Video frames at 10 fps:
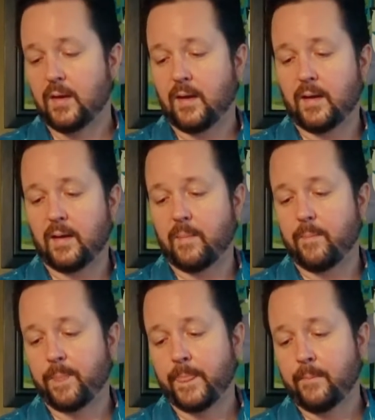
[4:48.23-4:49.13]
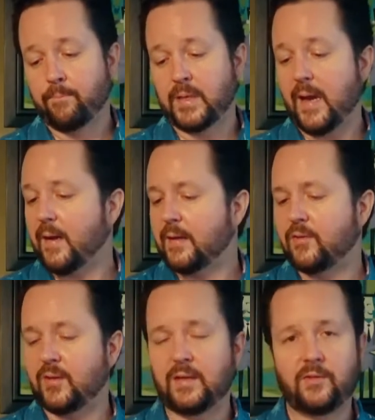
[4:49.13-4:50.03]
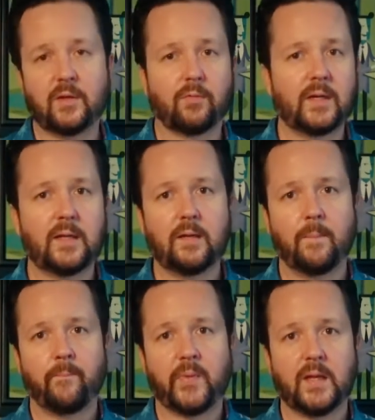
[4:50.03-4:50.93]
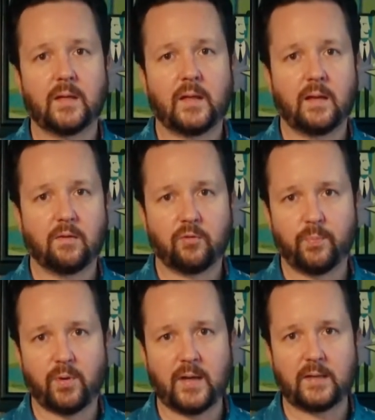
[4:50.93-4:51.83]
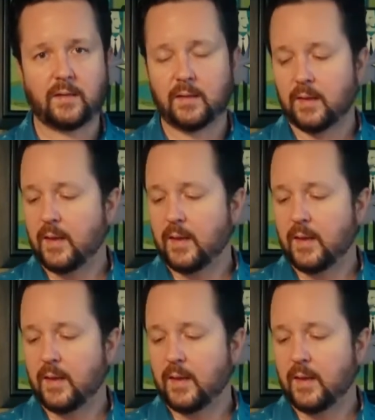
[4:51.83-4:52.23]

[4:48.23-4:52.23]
Um, but yeah, it's easy to read. The indicator's bright.